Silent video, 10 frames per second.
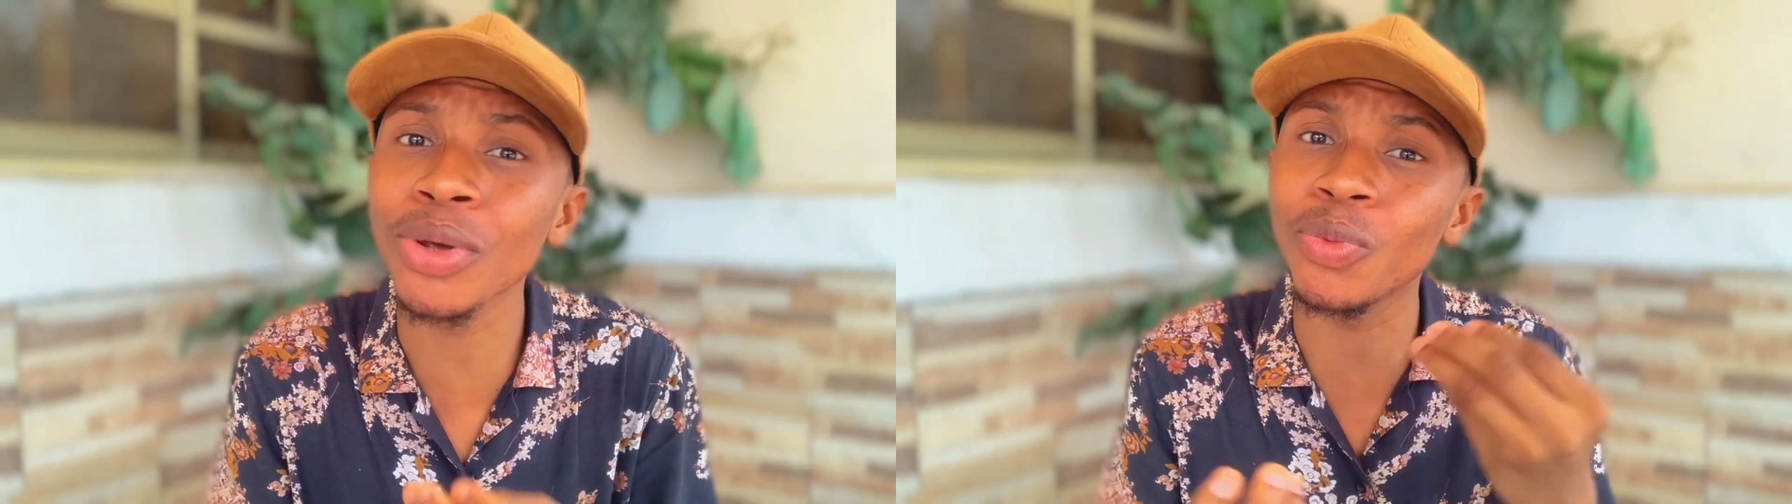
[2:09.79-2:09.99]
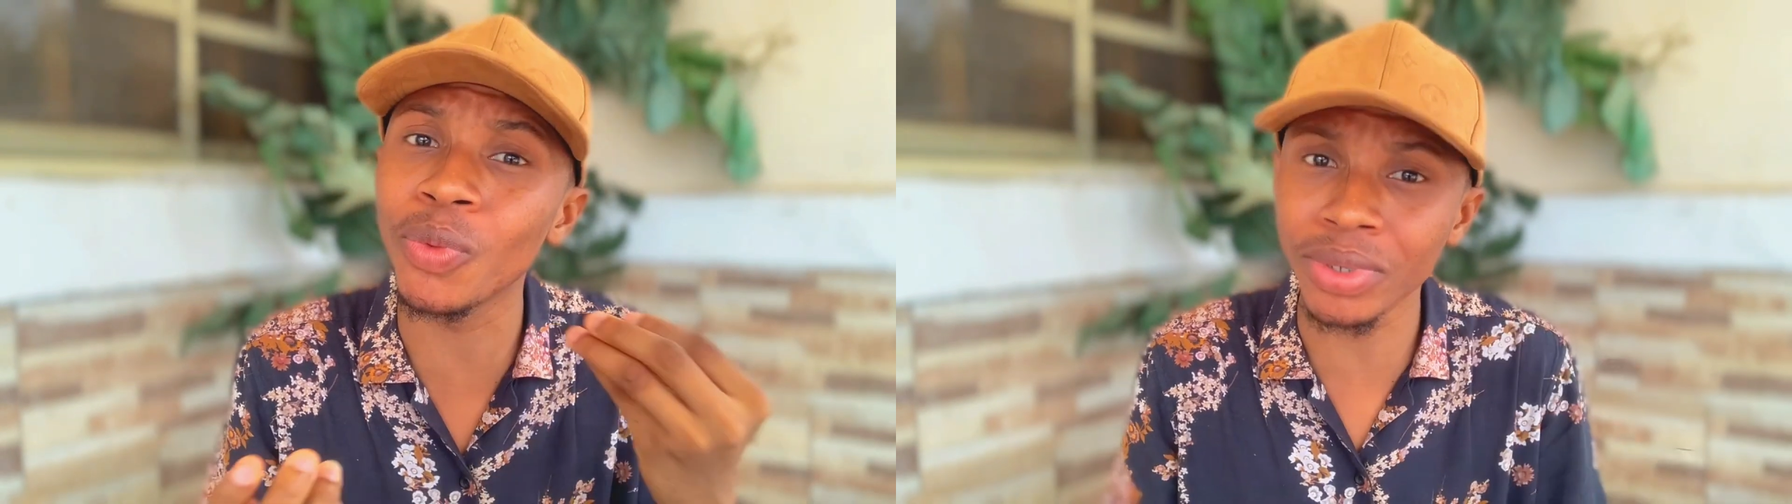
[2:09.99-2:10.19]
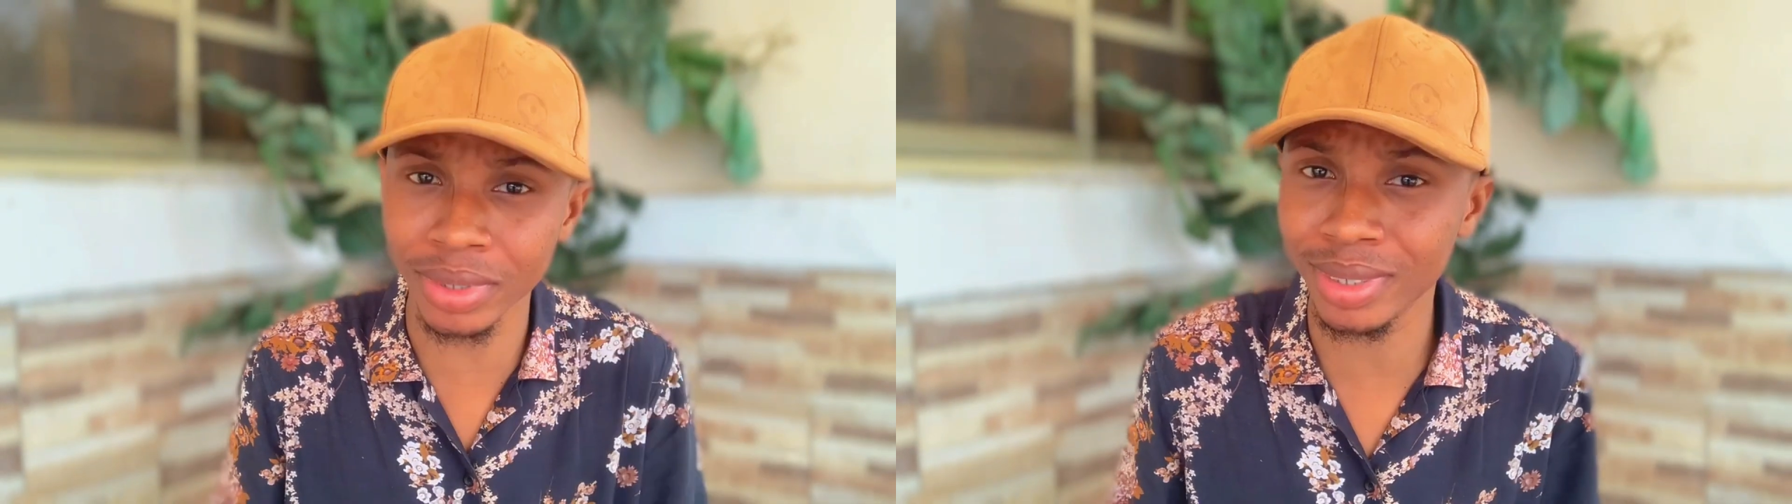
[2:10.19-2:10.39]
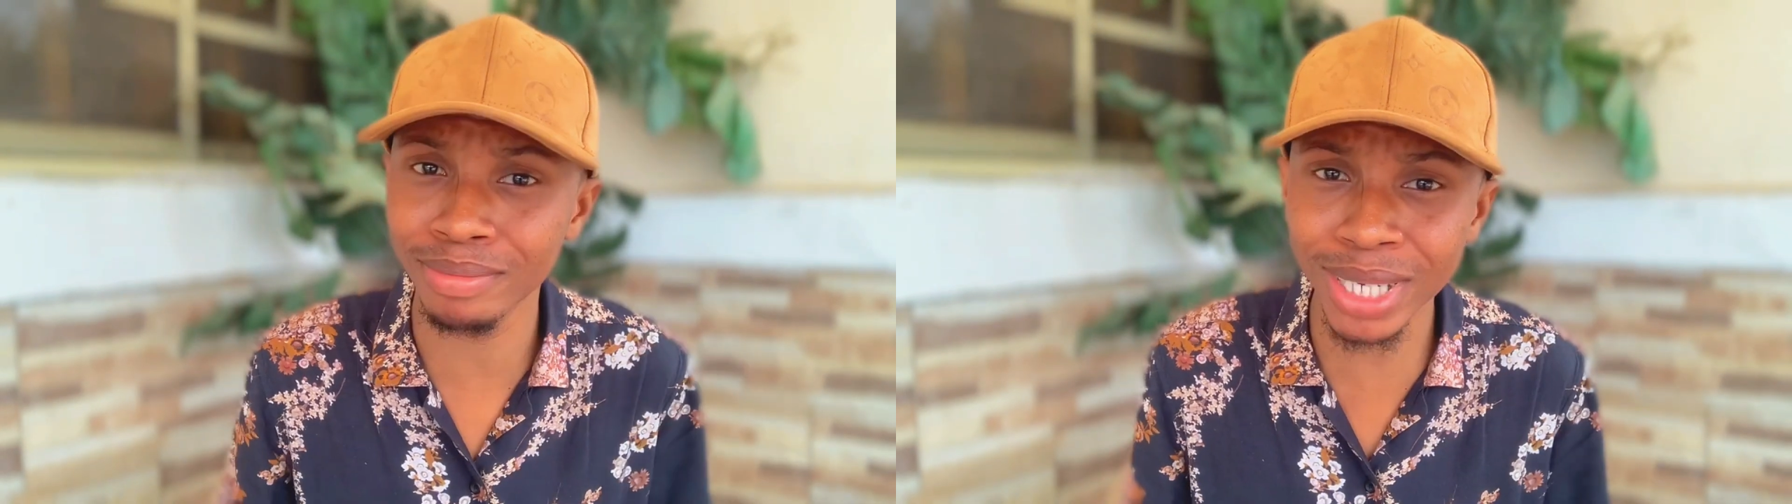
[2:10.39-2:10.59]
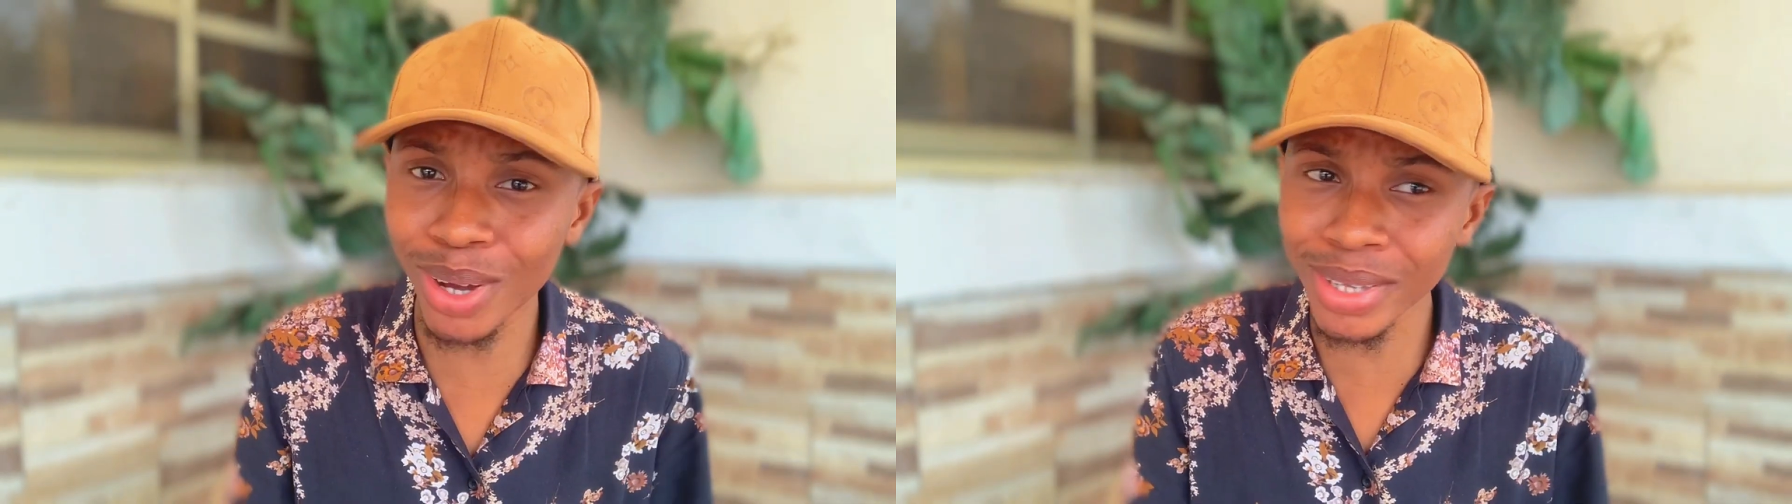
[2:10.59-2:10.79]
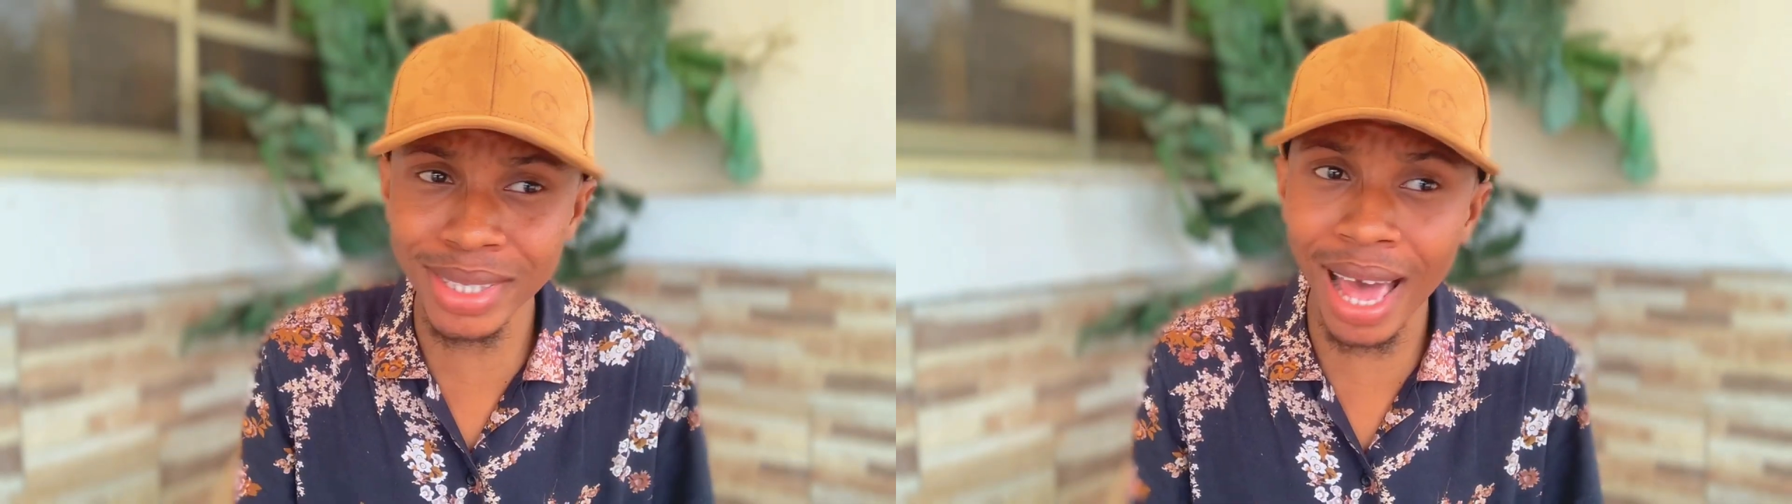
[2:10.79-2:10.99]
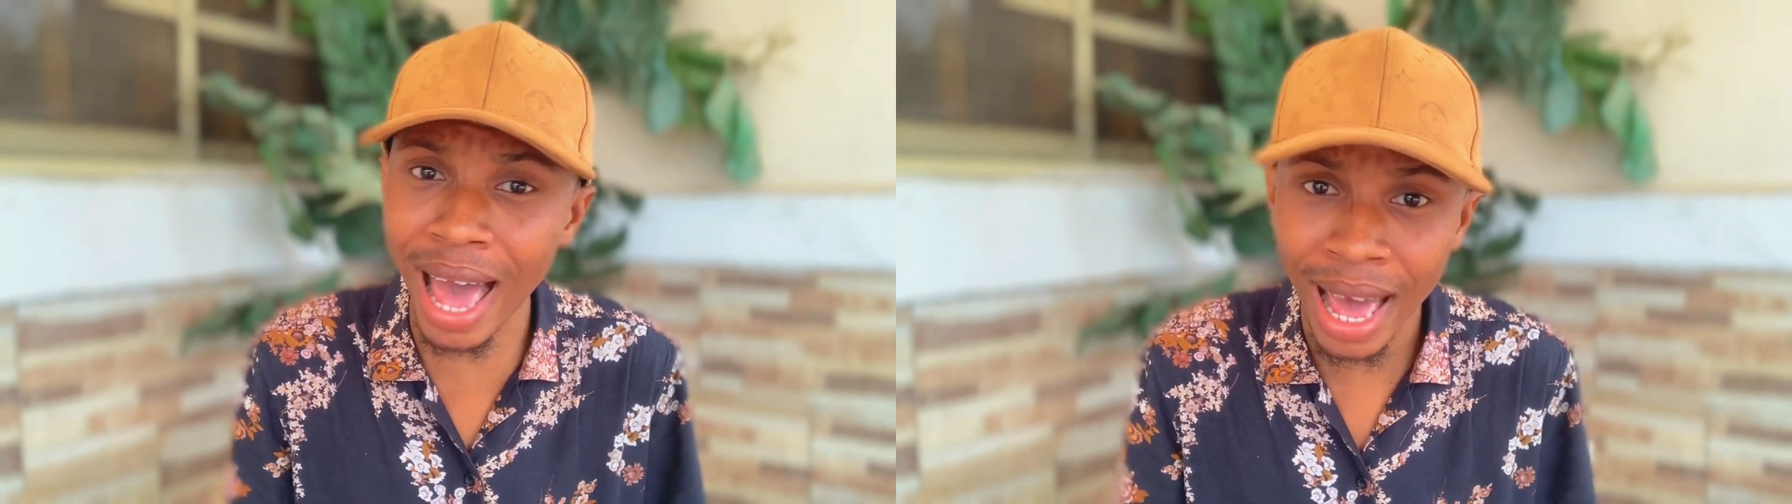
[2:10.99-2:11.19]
on one because,